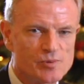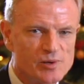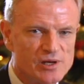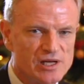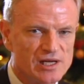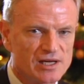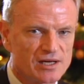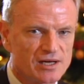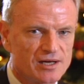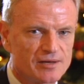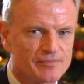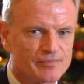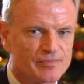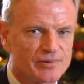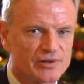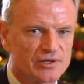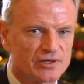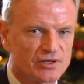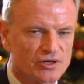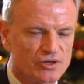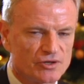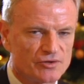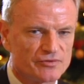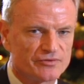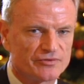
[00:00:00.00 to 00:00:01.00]
opening up
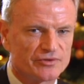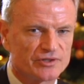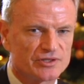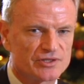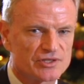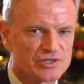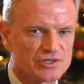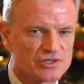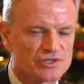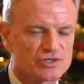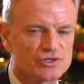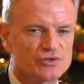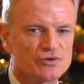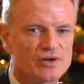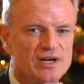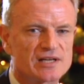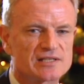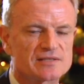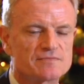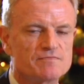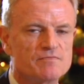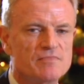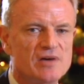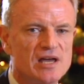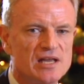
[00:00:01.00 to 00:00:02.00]
the convent to
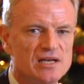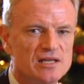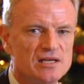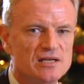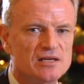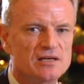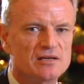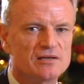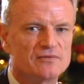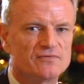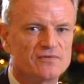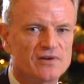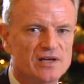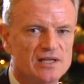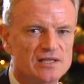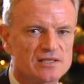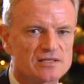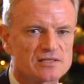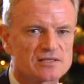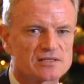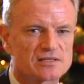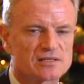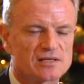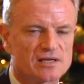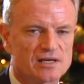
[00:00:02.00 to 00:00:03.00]
as many
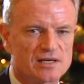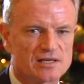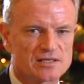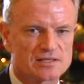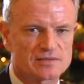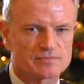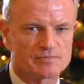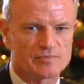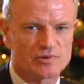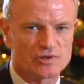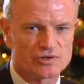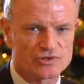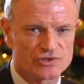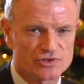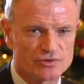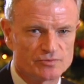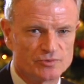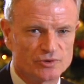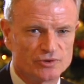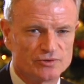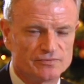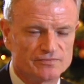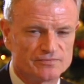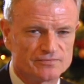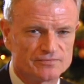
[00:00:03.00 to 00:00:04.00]
events as
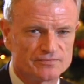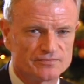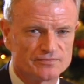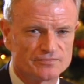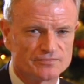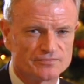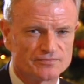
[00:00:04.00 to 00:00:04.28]
possible.